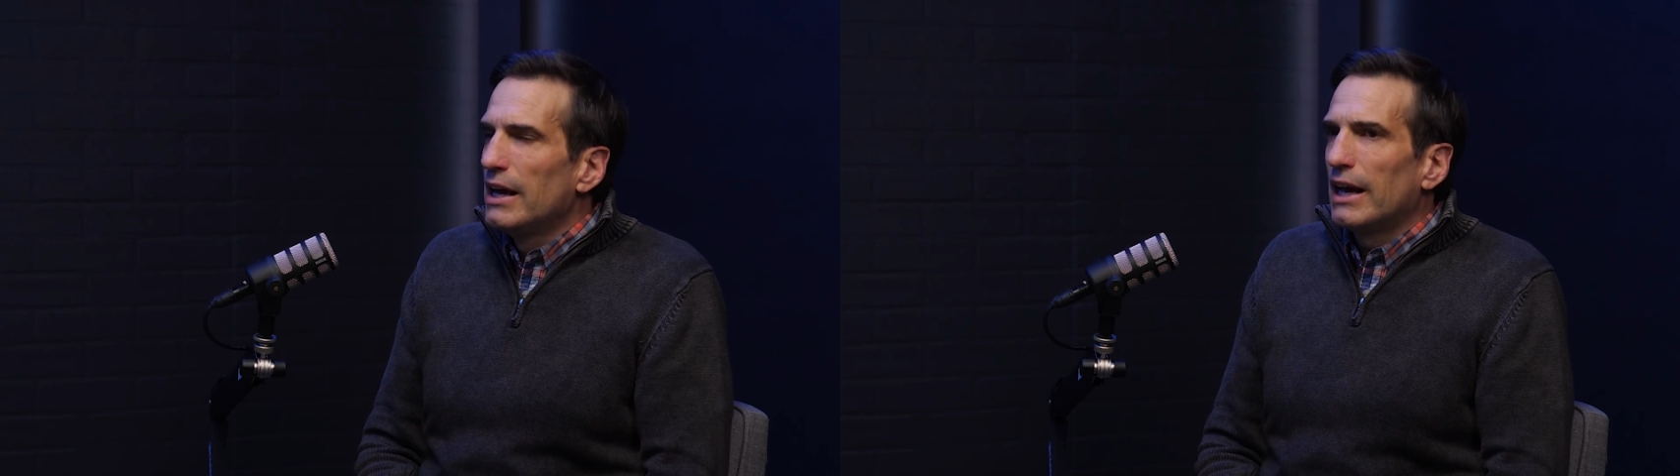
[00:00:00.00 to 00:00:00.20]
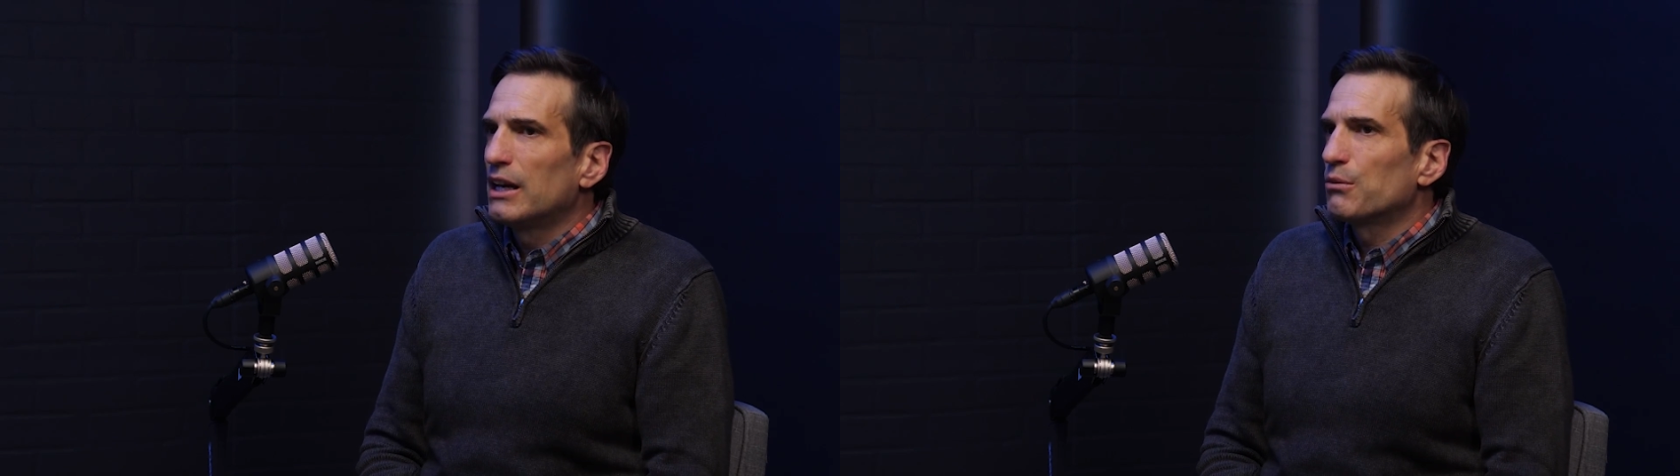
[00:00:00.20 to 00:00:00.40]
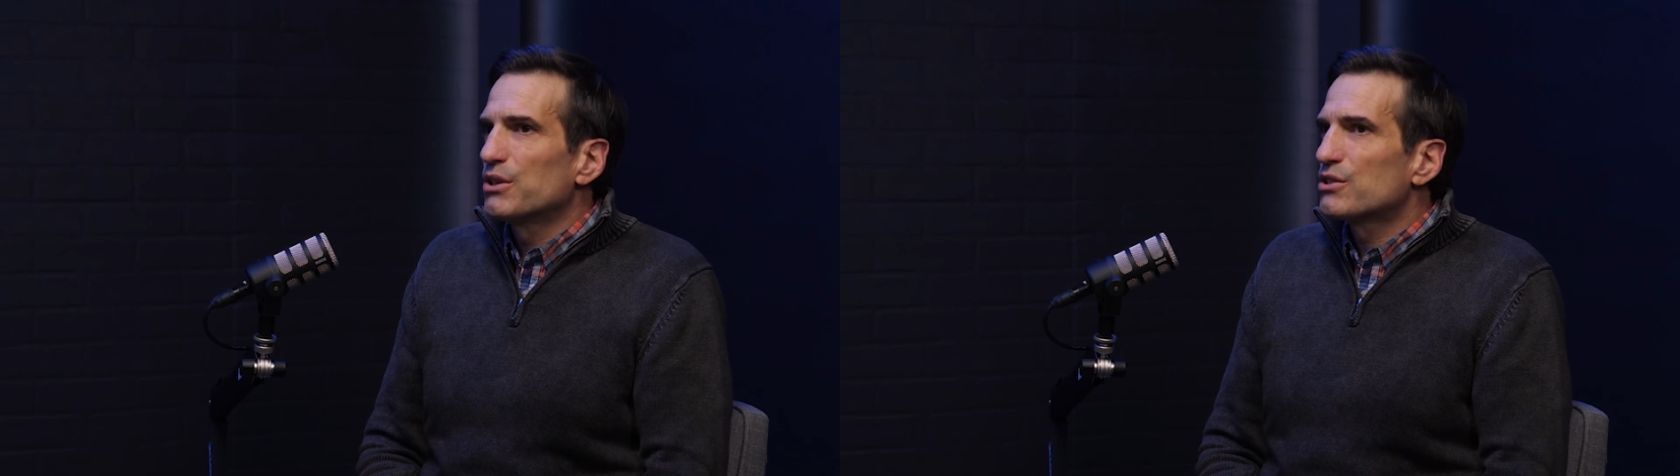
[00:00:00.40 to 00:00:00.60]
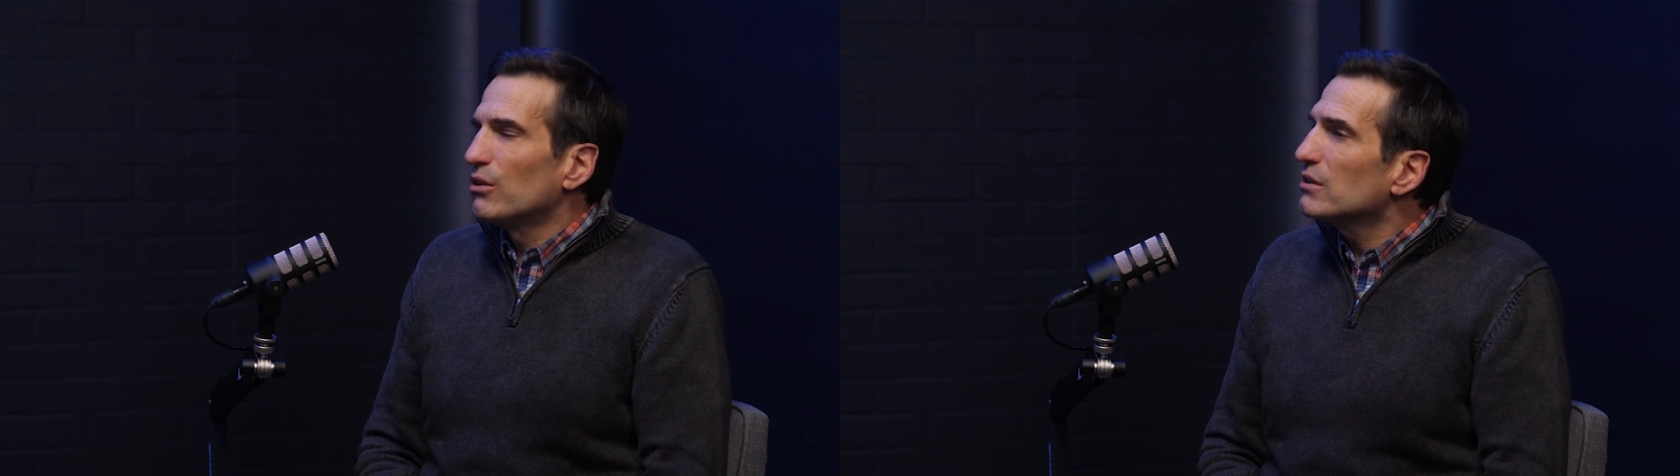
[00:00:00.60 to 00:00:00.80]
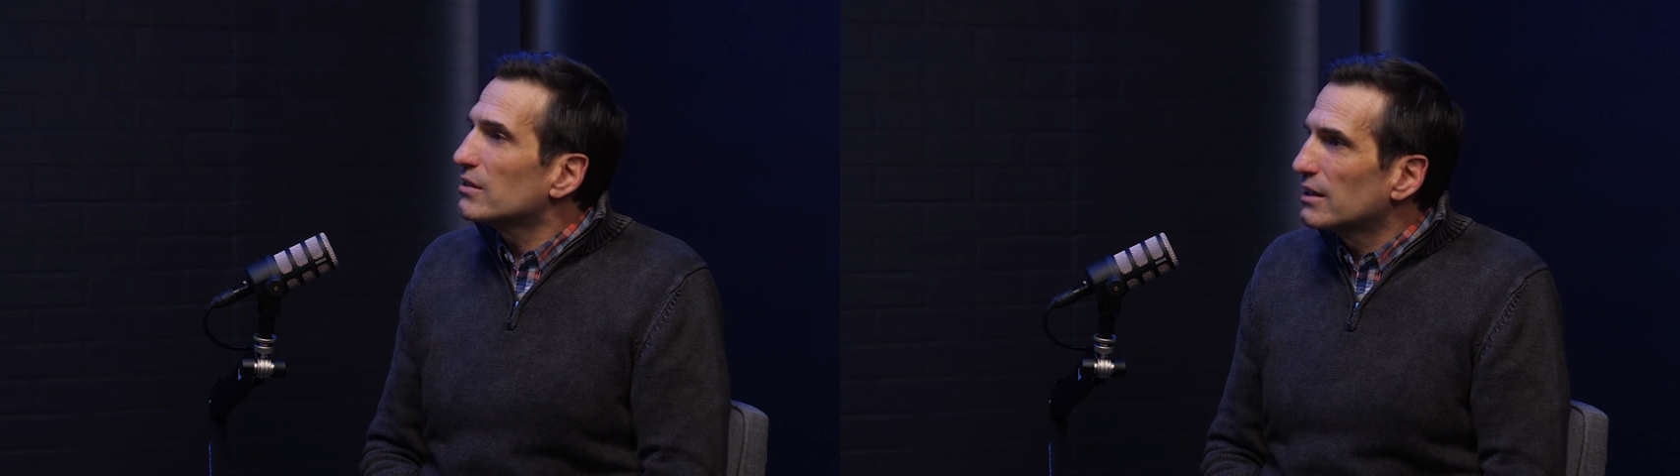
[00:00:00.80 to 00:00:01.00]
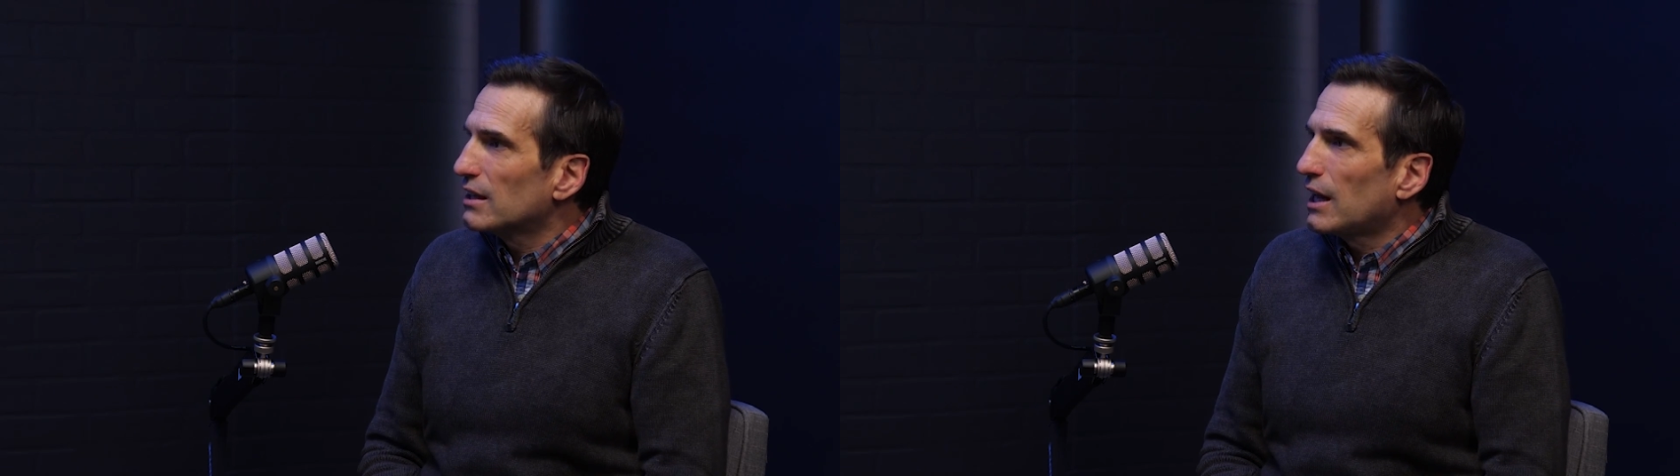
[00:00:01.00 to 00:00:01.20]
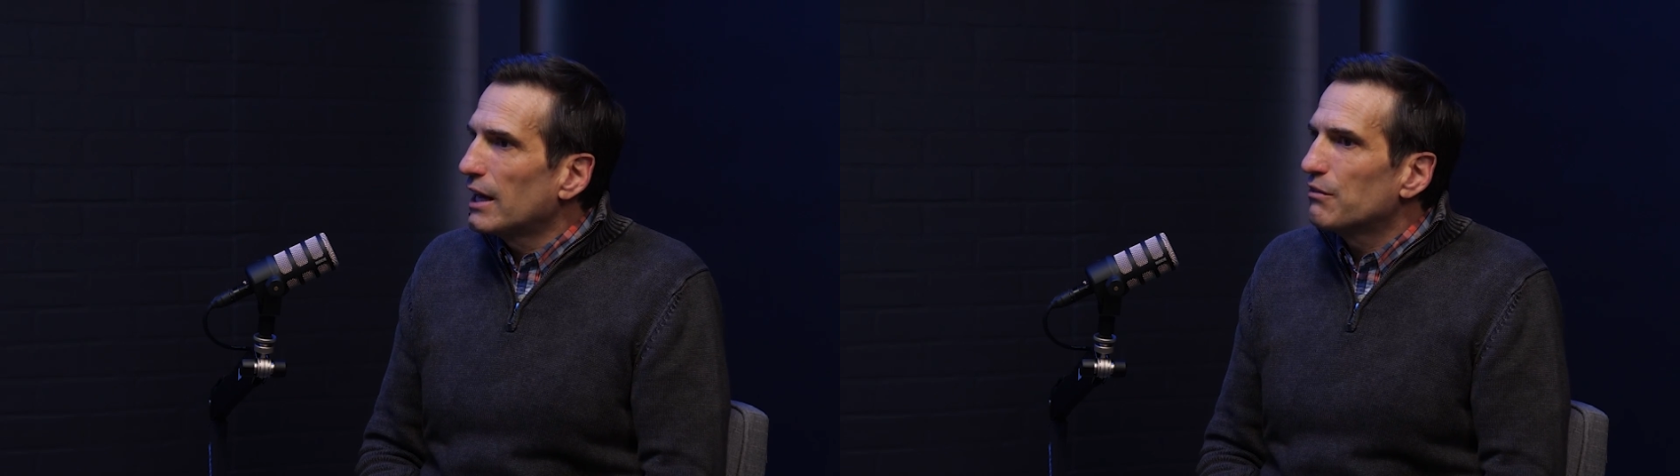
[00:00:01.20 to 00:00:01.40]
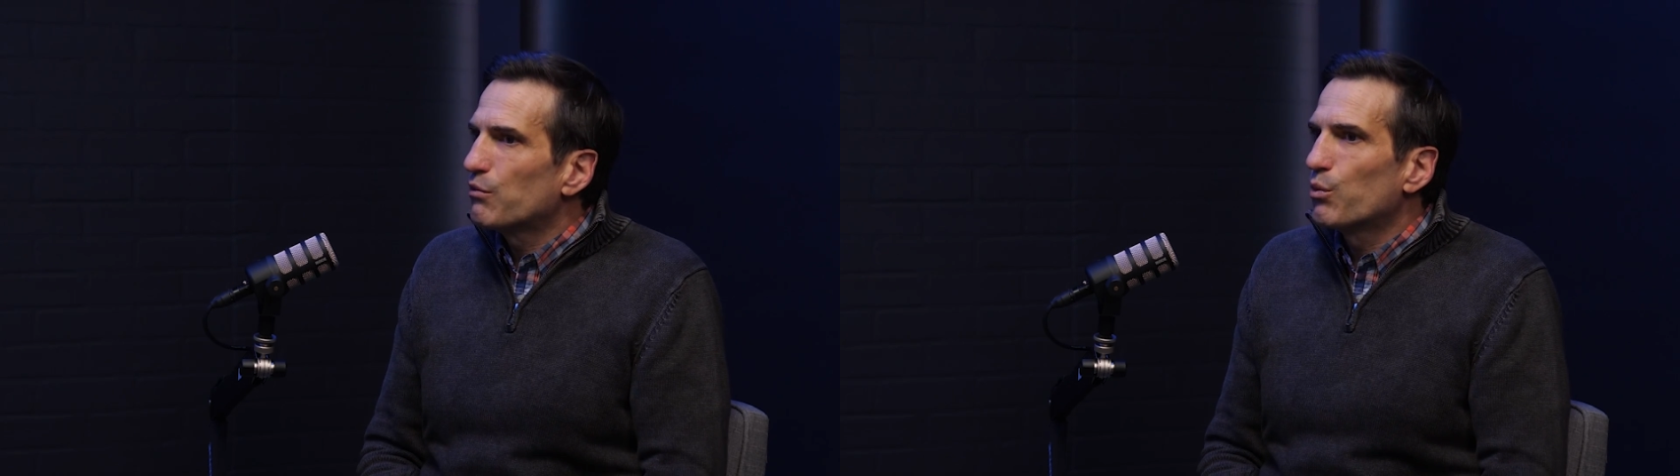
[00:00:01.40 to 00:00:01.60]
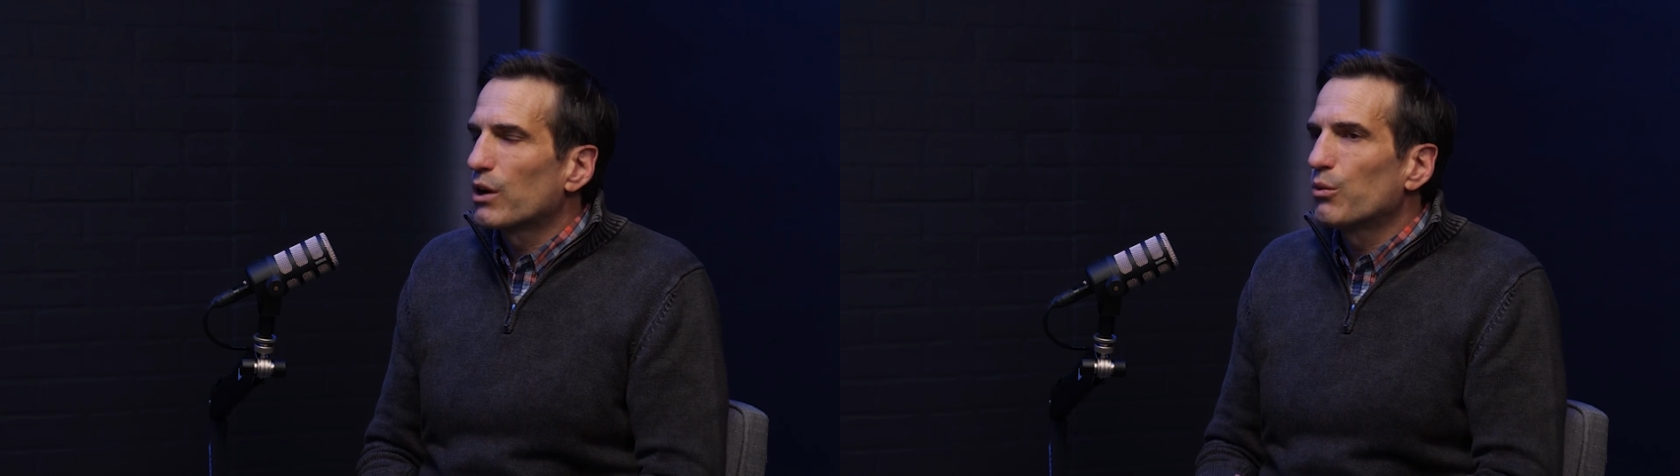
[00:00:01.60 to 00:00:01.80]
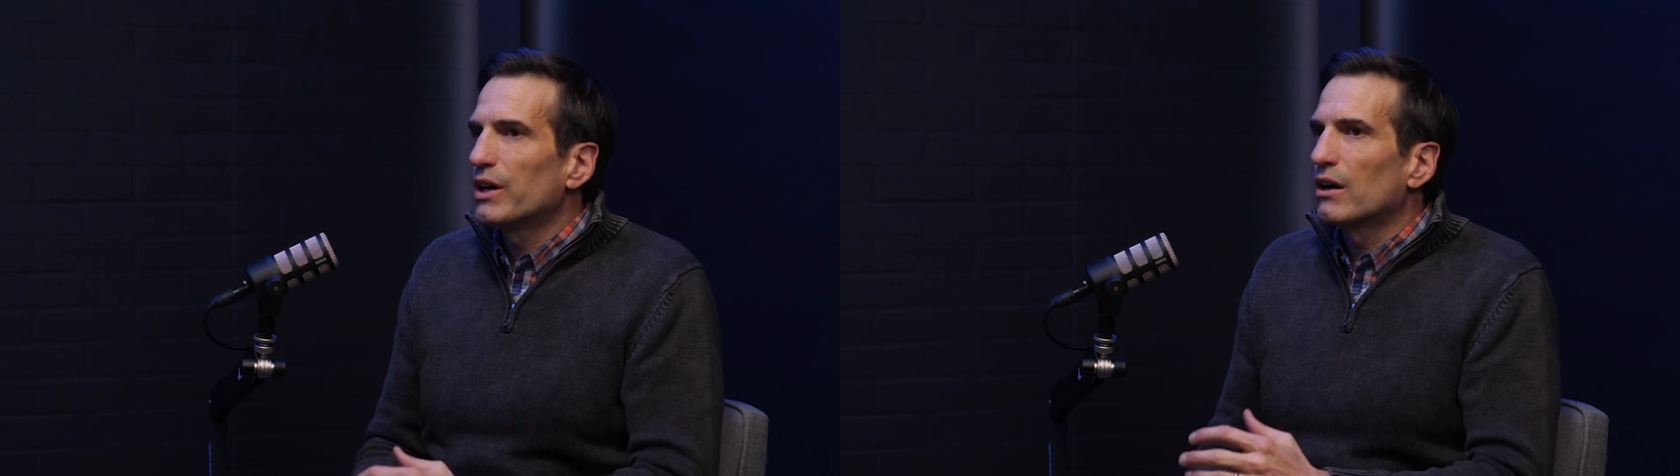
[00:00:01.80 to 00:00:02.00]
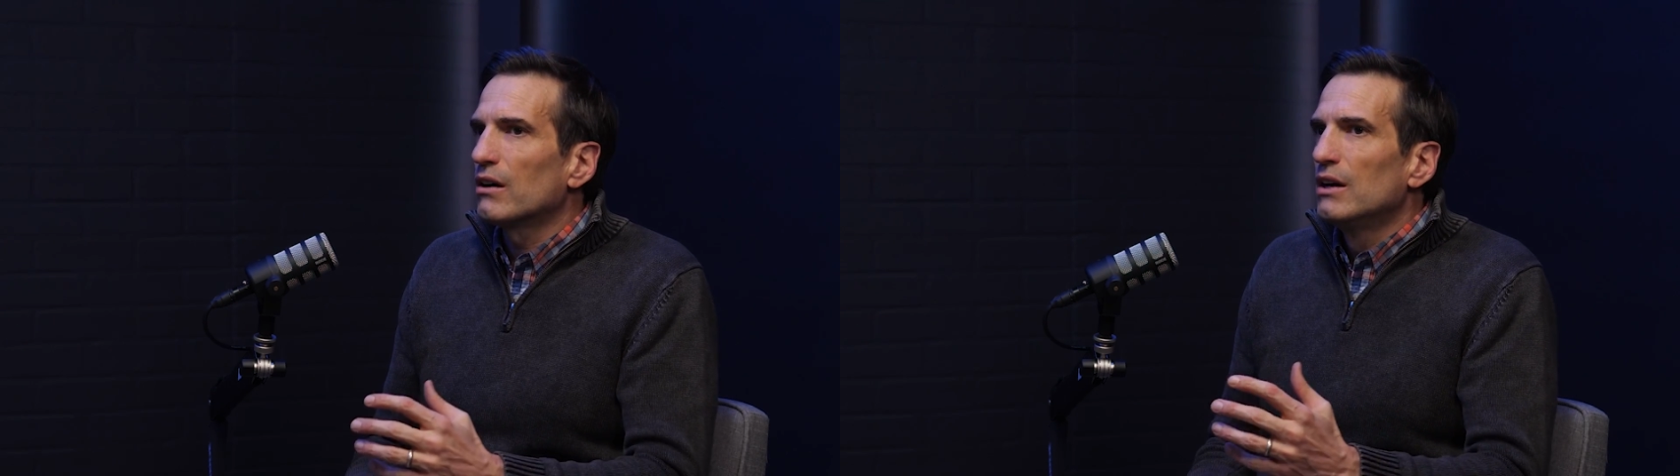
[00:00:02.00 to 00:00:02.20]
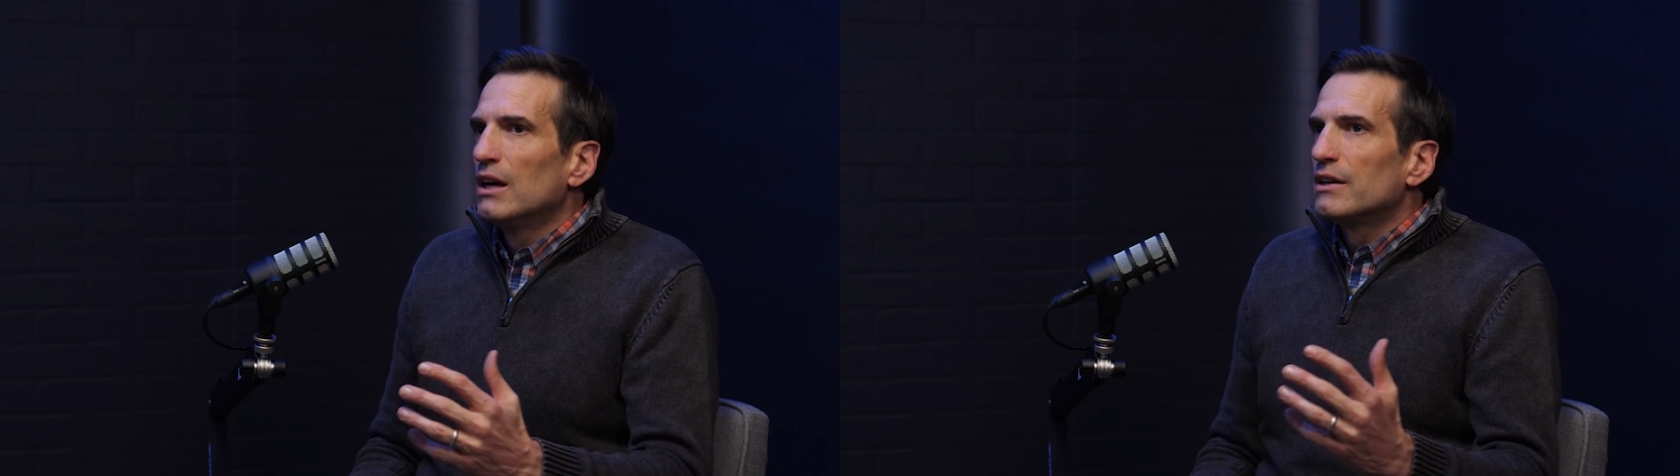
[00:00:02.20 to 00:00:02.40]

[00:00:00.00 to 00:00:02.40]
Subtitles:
and it results in a life where we are